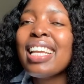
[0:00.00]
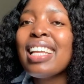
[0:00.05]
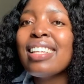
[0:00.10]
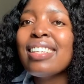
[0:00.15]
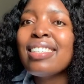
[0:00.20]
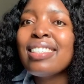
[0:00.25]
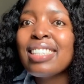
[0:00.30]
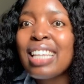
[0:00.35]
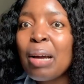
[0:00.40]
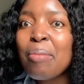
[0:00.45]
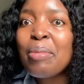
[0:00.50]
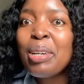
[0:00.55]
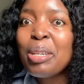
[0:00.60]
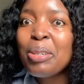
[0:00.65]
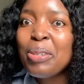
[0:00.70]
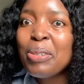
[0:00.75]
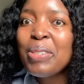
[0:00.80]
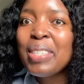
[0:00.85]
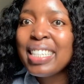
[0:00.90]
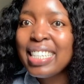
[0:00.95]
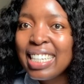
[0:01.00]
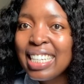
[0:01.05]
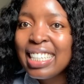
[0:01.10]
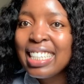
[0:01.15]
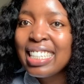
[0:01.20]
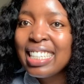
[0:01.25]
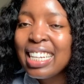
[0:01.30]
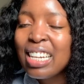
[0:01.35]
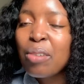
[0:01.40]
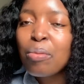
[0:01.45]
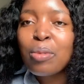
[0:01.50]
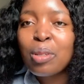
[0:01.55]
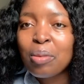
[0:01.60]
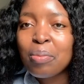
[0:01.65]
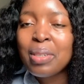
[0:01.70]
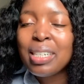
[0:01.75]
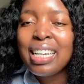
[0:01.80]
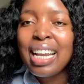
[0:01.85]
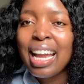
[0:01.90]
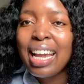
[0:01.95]
someone who's listening will
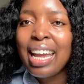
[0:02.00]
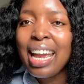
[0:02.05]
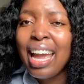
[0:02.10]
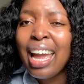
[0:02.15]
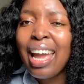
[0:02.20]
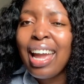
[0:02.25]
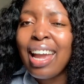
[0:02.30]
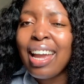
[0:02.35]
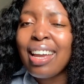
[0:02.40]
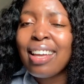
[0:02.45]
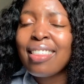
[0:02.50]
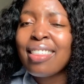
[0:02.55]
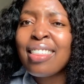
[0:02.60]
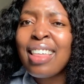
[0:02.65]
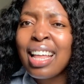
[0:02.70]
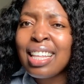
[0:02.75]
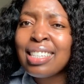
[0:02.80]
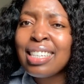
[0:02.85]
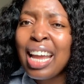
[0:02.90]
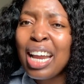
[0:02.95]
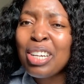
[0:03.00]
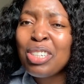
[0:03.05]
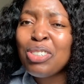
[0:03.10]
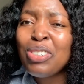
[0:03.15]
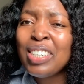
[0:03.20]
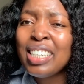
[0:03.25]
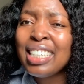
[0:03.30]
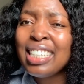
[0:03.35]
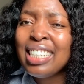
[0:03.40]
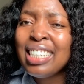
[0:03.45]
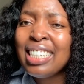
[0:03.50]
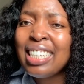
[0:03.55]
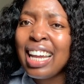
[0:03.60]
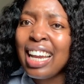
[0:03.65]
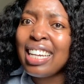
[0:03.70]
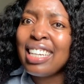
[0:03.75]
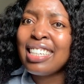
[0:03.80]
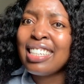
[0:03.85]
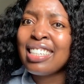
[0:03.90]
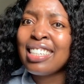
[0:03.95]
be like, hey, that's actually
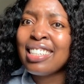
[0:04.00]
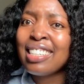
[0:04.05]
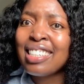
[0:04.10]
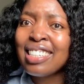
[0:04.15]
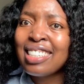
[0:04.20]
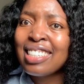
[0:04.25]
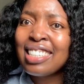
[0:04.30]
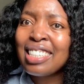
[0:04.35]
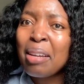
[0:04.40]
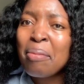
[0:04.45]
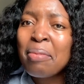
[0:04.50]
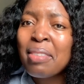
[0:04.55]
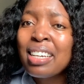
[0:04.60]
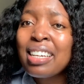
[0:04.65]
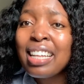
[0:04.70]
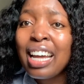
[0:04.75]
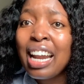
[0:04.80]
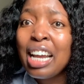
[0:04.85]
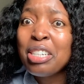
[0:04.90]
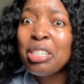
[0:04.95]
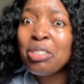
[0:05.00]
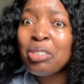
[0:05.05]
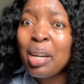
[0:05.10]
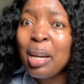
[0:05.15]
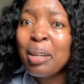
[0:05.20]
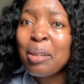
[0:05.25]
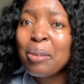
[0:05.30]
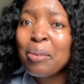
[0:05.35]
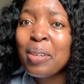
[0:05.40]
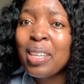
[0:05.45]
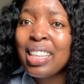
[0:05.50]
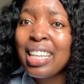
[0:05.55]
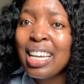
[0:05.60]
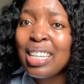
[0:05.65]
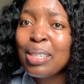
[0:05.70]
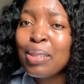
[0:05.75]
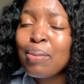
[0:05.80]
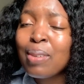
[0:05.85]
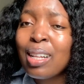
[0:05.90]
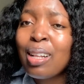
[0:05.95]
like something that I struggle with
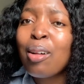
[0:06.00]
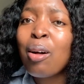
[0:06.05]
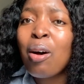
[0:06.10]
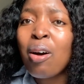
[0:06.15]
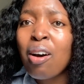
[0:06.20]
as well.